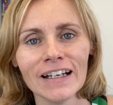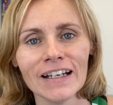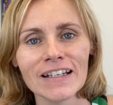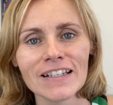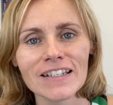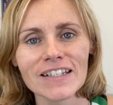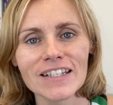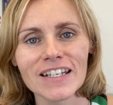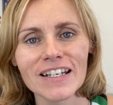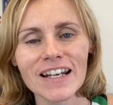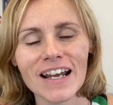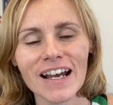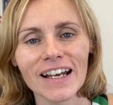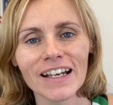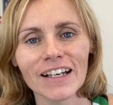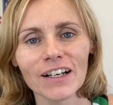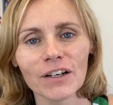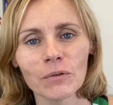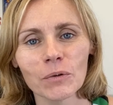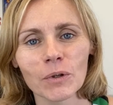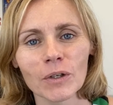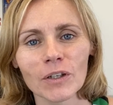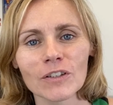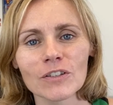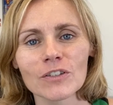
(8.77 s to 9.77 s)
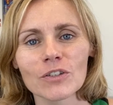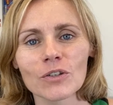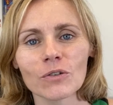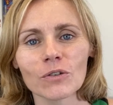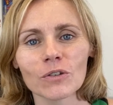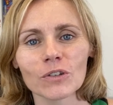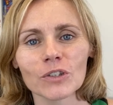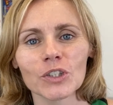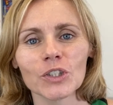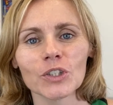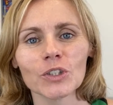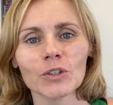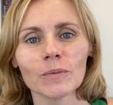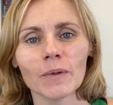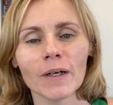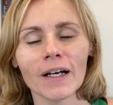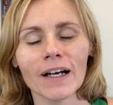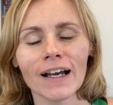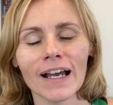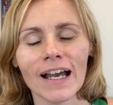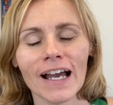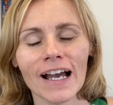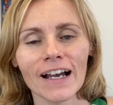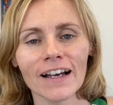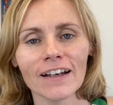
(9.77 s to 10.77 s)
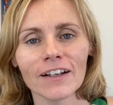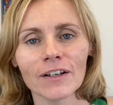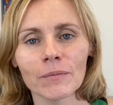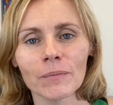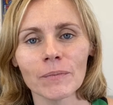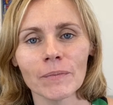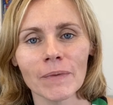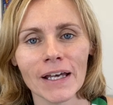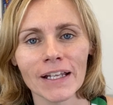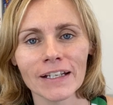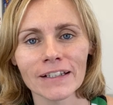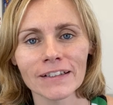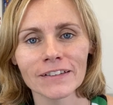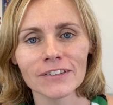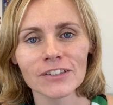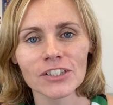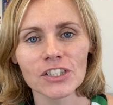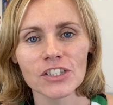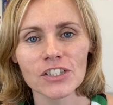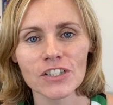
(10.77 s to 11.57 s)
Today I want to talk to you about how to manage